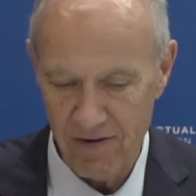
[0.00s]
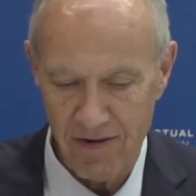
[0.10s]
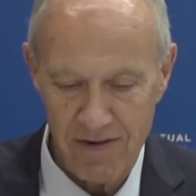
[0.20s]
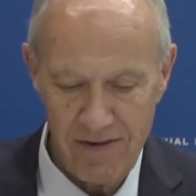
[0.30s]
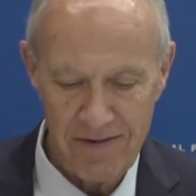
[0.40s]
you
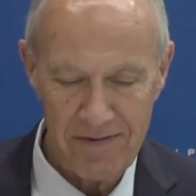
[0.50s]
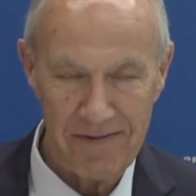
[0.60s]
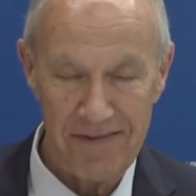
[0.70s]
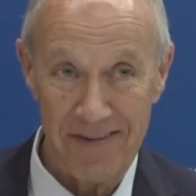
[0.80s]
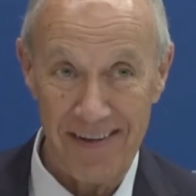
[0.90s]
know, it
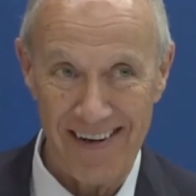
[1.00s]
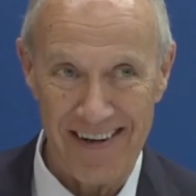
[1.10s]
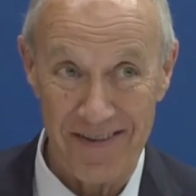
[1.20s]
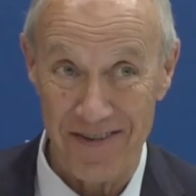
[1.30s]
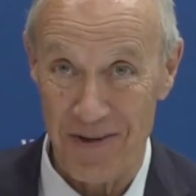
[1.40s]
was
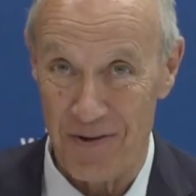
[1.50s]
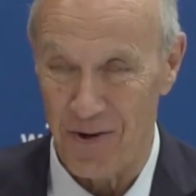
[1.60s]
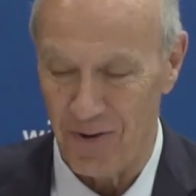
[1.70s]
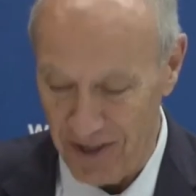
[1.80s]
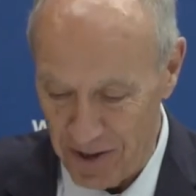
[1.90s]
like
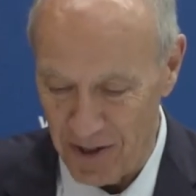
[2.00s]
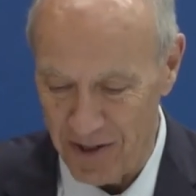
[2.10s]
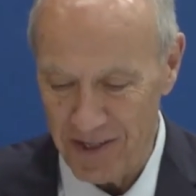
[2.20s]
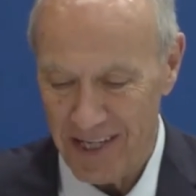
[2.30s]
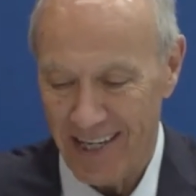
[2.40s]
zero,
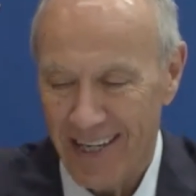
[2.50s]
zero.